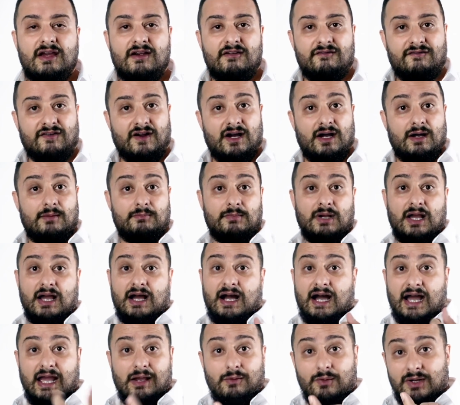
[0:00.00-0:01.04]
From
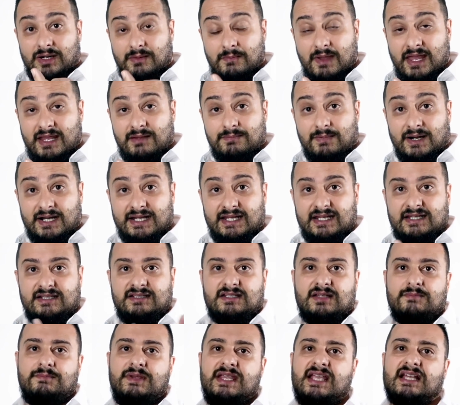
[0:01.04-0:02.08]
I want to make money
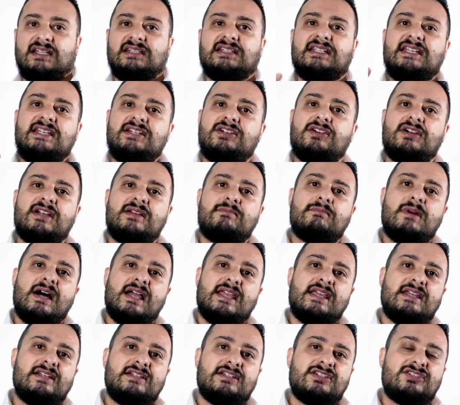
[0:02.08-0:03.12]
to be a leader in my
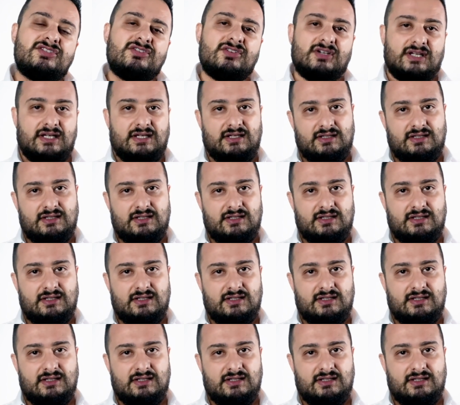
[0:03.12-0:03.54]
industry.